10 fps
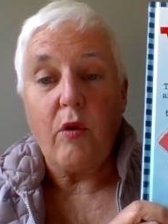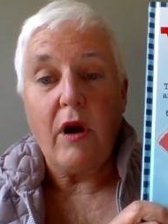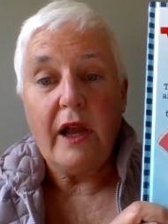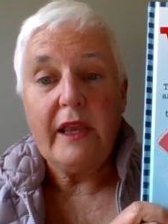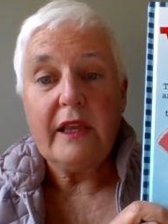
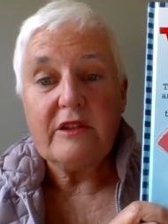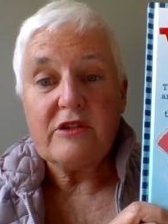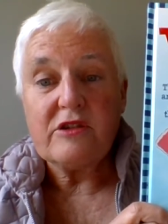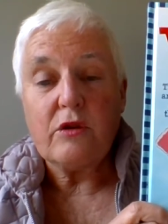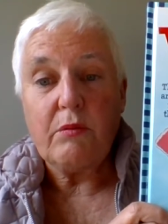Why is
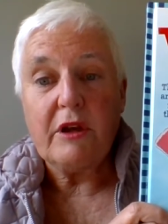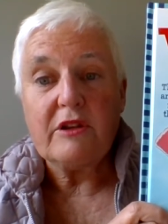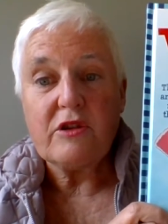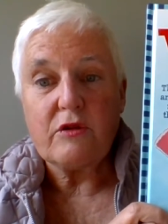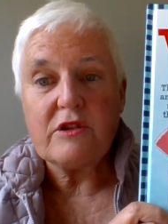Soap
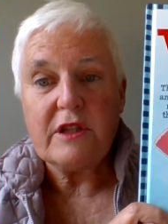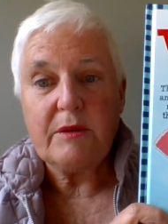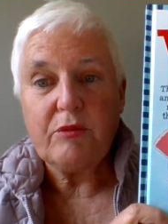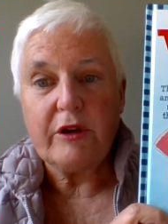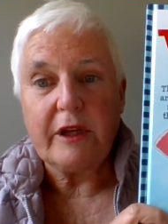So
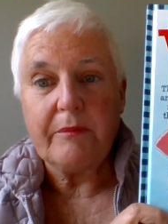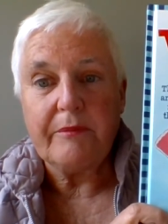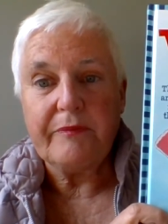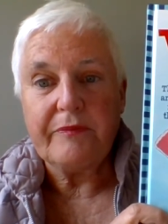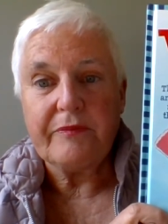Slippery?
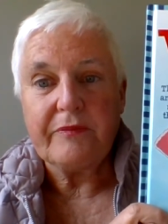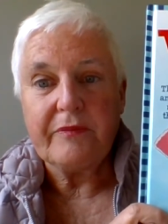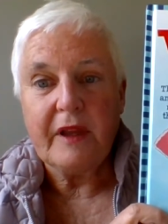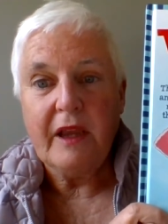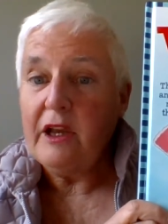
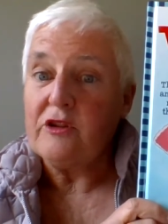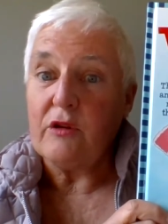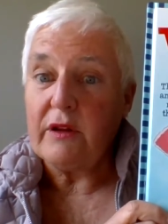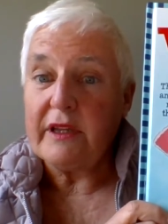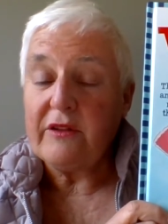
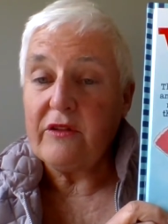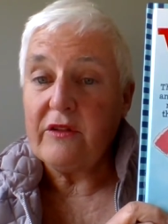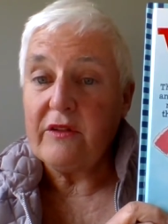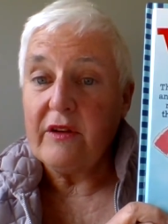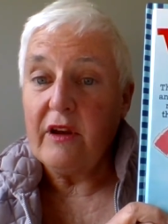So let's